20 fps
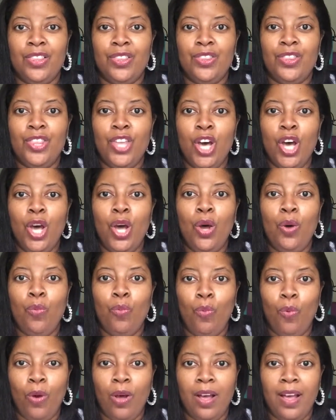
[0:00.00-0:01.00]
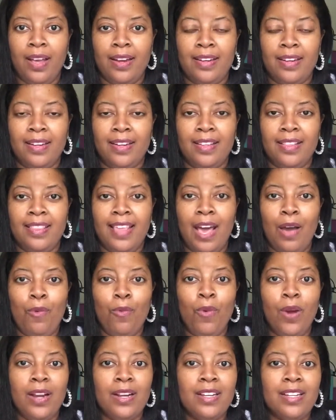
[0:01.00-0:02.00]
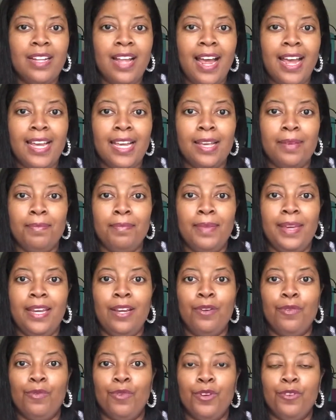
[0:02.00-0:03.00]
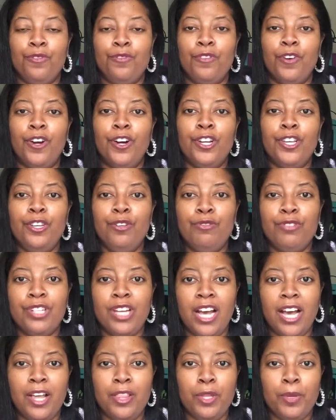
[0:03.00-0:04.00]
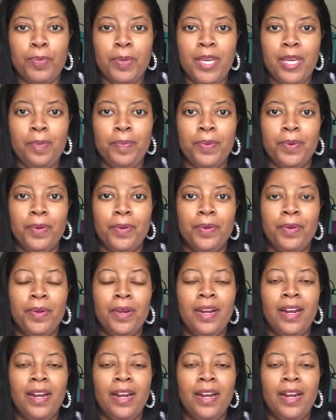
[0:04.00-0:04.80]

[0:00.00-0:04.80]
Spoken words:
That one client may refer you to other people.